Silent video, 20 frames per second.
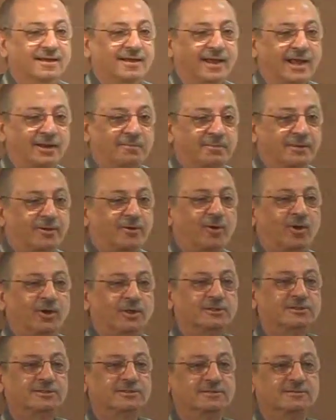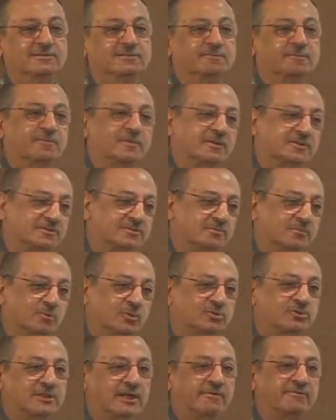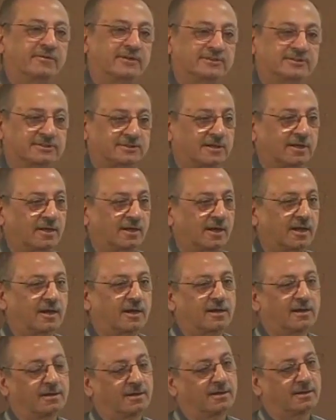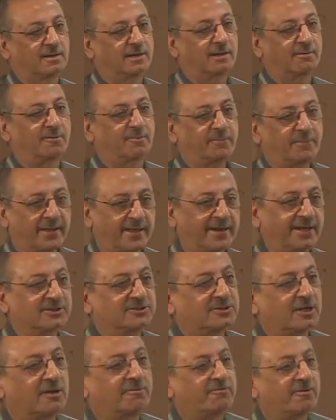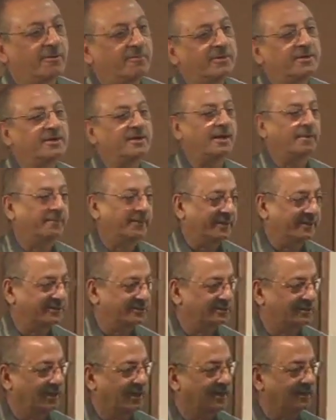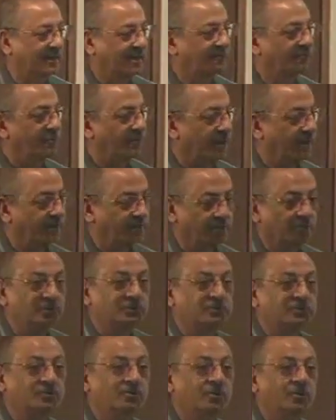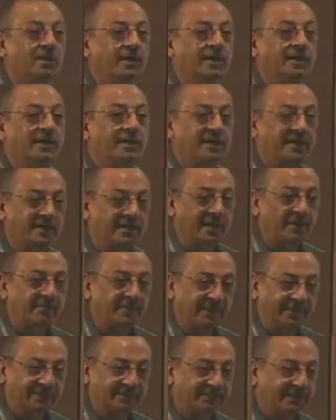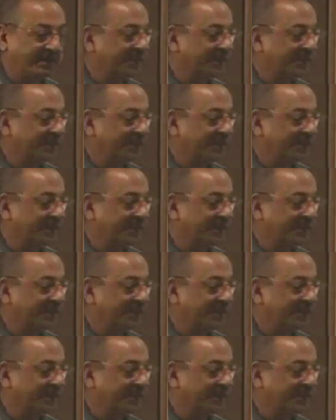And because most of us our parents are from India, Pakistan, and we are used to India, Pakistan